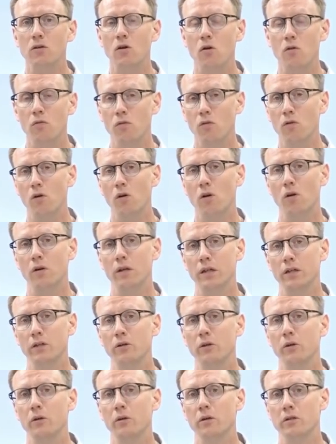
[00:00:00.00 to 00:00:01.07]
overall
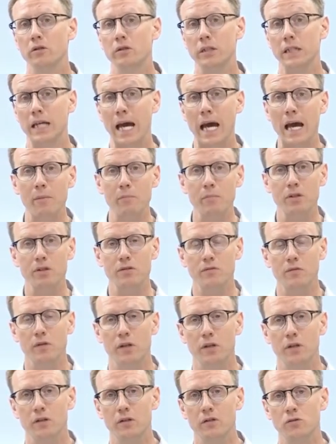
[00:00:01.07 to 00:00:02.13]
encouraging
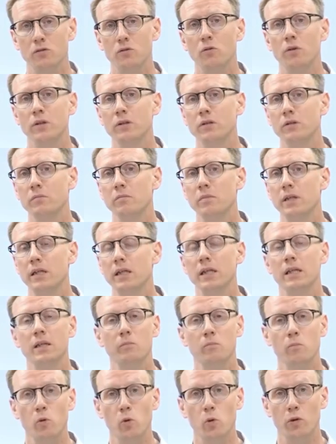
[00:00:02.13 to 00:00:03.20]
atmosphere is going to be
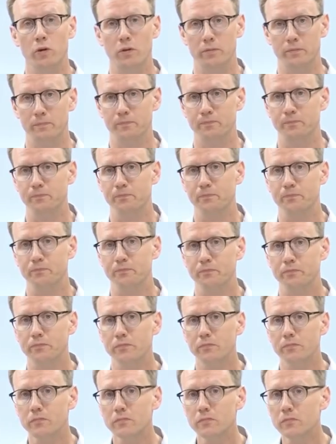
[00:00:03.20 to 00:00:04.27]
important.
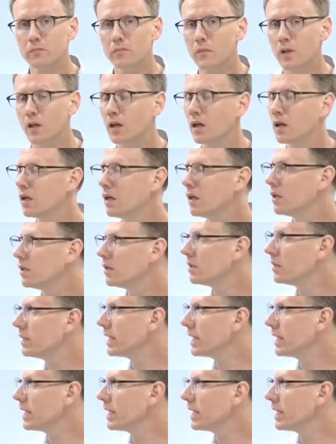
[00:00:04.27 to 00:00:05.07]
The